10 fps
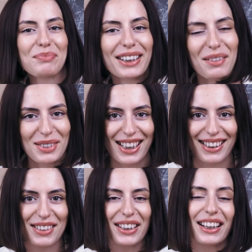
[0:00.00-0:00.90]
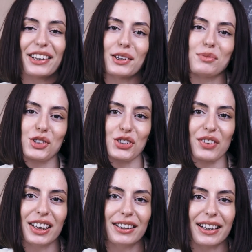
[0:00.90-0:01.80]
my name is Anna and I am just
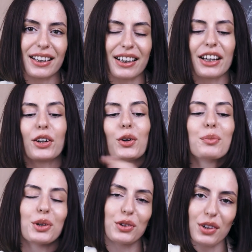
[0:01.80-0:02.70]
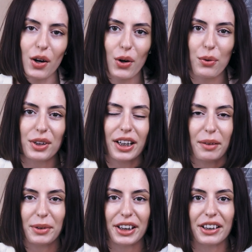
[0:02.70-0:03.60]
right there. I hope you know that
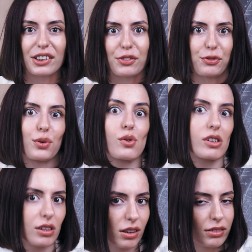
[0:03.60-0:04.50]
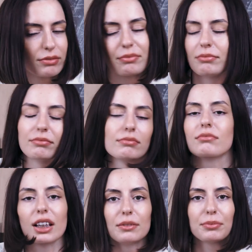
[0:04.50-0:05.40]
I'm here for
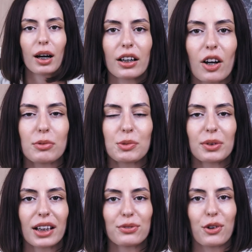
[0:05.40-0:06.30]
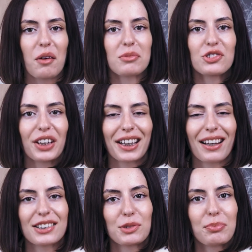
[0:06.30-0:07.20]
market option platform,
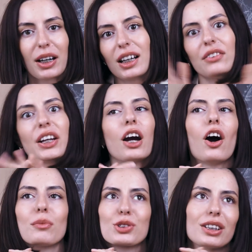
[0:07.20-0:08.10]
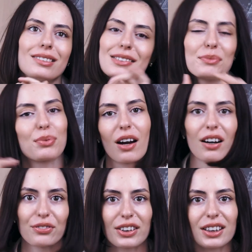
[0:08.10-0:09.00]
trading, binary options,
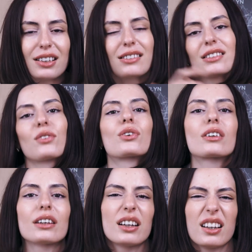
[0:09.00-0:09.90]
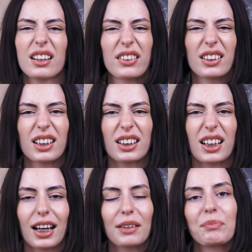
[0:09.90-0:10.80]
profits, or anything like
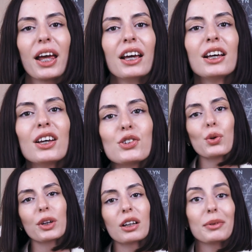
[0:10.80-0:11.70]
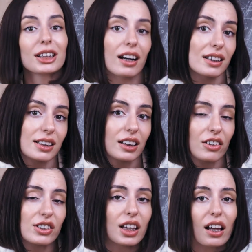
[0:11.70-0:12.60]
that. So we're going to be testing
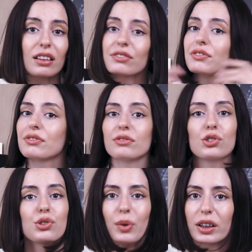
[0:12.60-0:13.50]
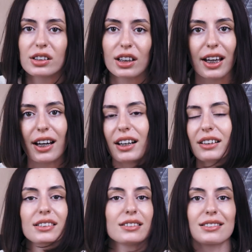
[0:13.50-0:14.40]
ourselves just once again.
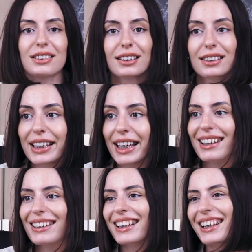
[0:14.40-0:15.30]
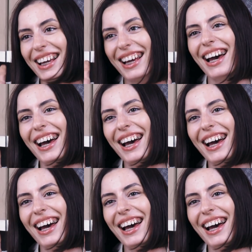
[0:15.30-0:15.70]
This is the daily